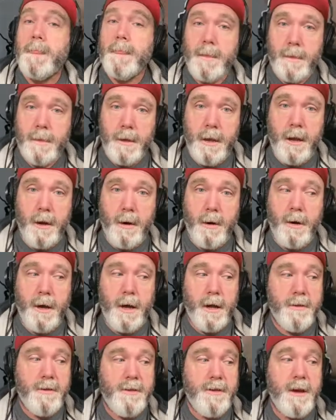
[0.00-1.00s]

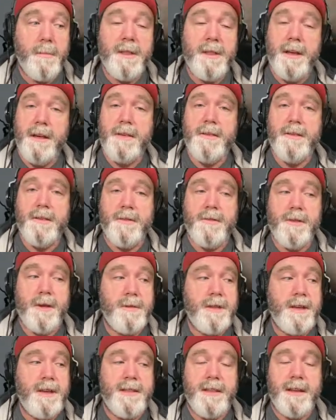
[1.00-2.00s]
some of these
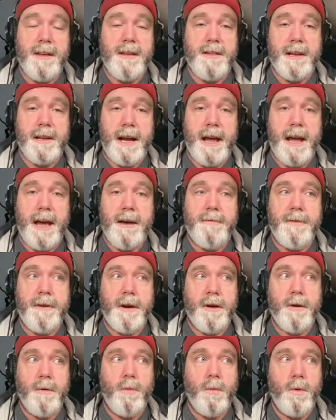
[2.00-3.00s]
zines that I have
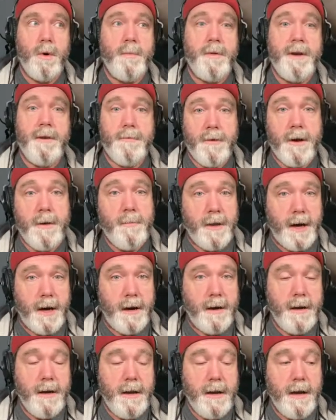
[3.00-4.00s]
here will be from
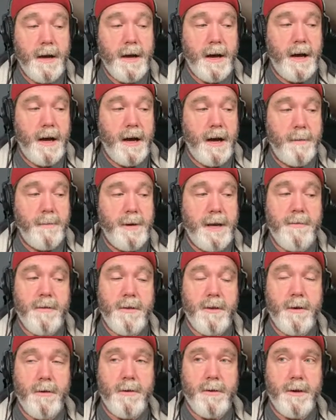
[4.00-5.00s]
there. Even
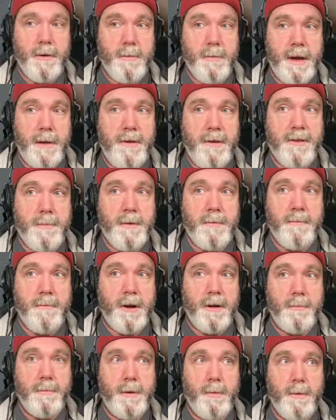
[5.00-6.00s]
though there may be some
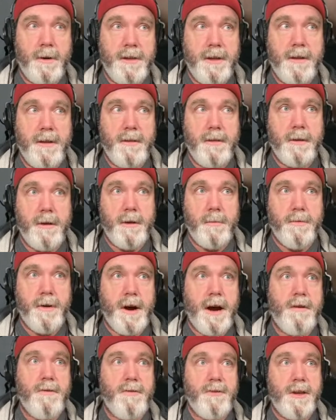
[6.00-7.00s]
involvement within the
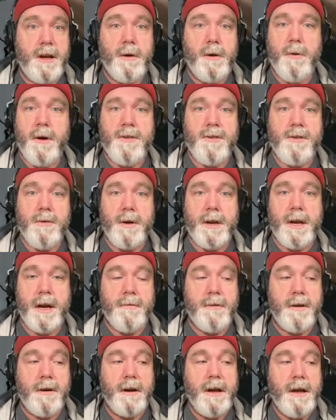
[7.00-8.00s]
prior zine quests or
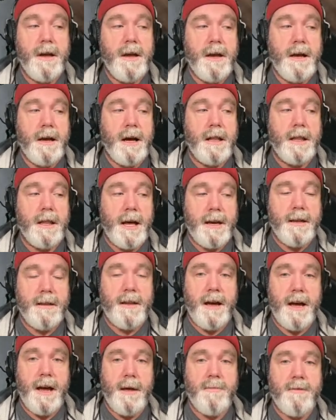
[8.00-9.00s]
whatever, a lot of
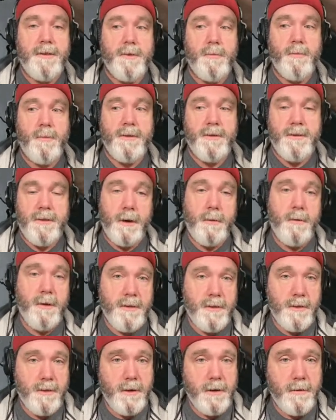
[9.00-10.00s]
times is once zine
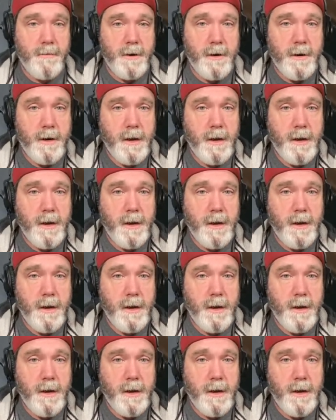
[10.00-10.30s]
quest is over,